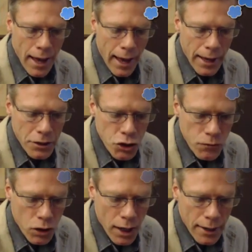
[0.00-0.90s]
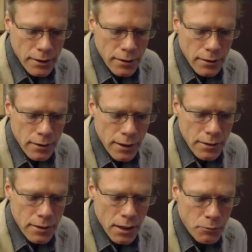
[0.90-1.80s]
and you've got the
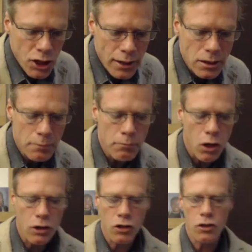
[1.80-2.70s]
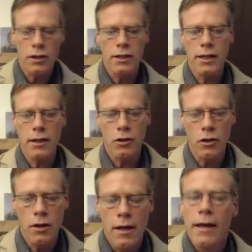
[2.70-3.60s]
subject marker here,